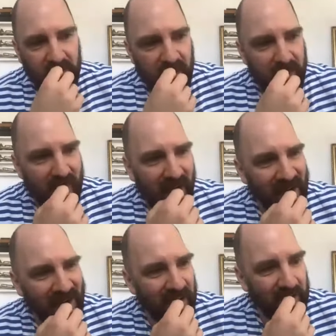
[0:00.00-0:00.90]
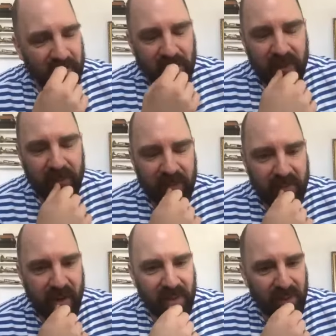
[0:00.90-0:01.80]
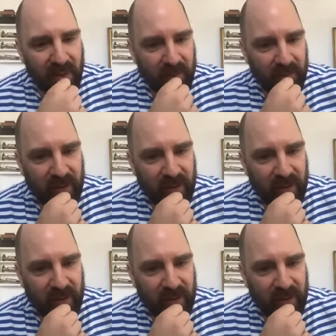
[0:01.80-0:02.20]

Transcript: we might have to skip this band thing. But